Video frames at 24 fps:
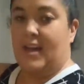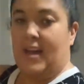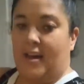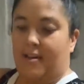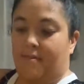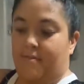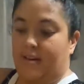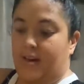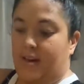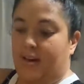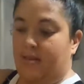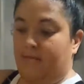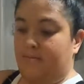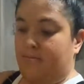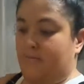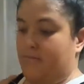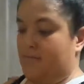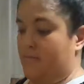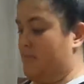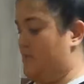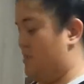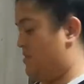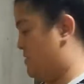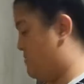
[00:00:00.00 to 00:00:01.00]
to cover
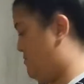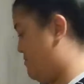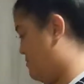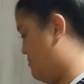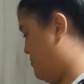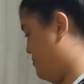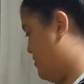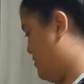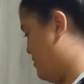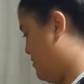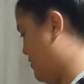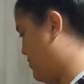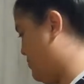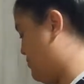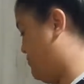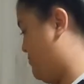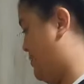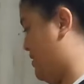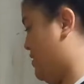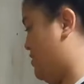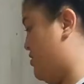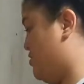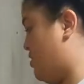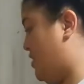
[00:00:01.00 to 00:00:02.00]
a
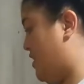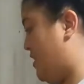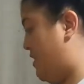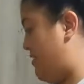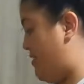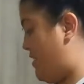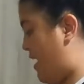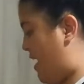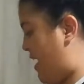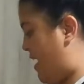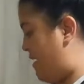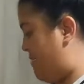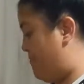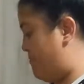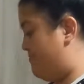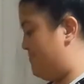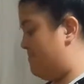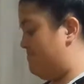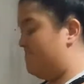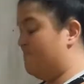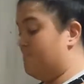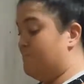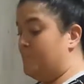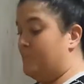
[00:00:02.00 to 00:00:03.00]
little bit of chicken there.
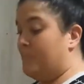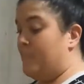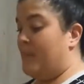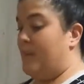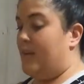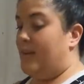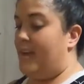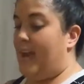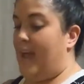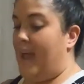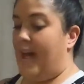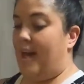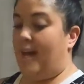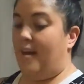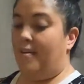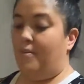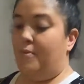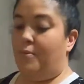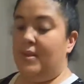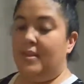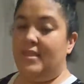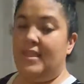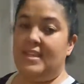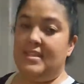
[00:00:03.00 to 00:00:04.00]

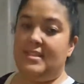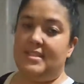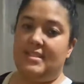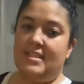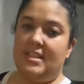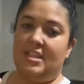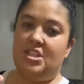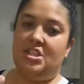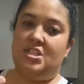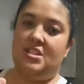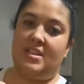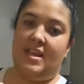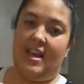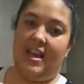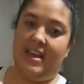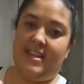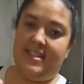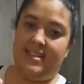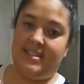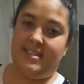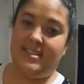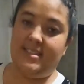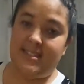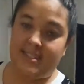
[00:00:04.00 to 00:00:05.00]
Now with this dish,
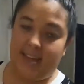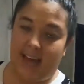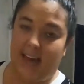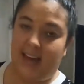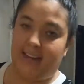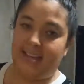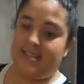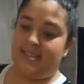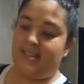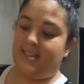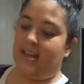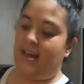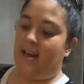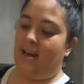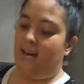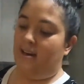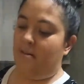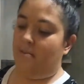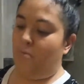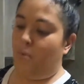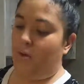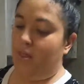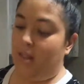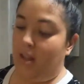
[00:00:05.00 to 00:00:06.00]
it does
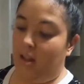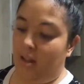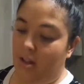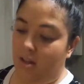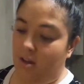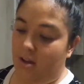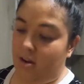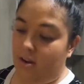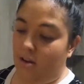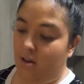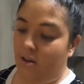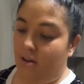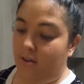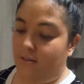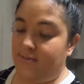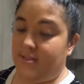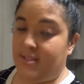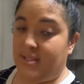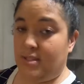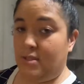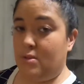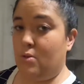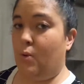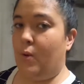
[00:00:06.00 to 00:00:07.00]
come with a lot
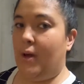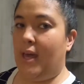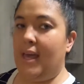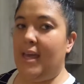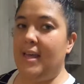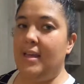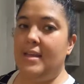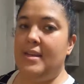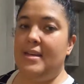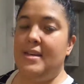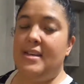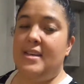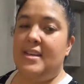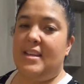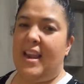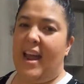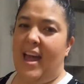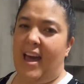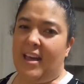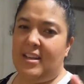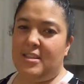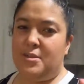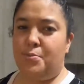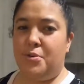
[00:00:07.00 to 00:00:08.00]
of soy.
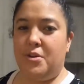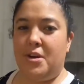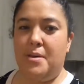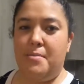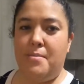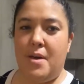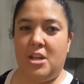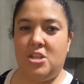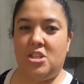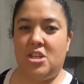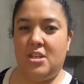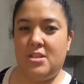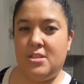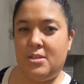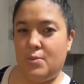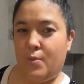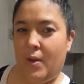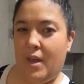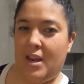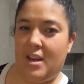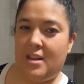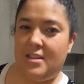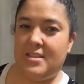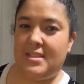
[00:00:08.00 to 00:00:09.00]
Now it's pretty much a
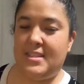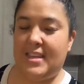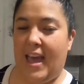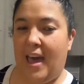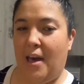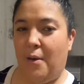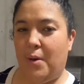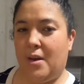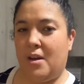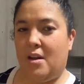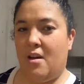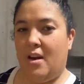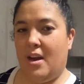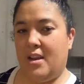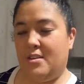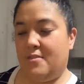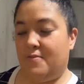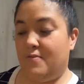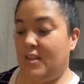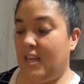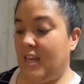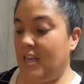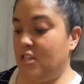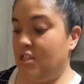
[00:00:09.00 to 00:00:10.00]
sweet and sour
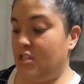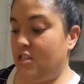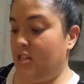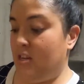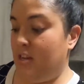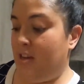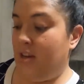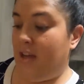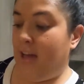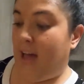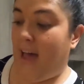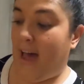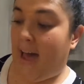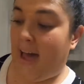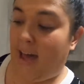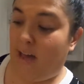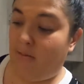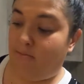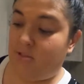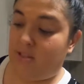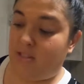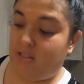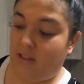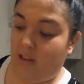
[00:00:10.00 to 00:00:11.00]
kind of dish,
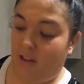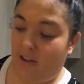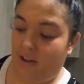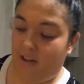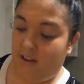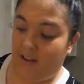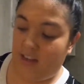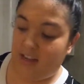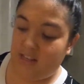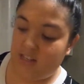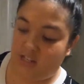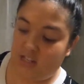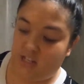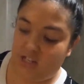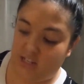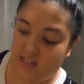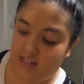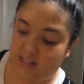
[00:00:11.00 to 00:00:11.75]
so it's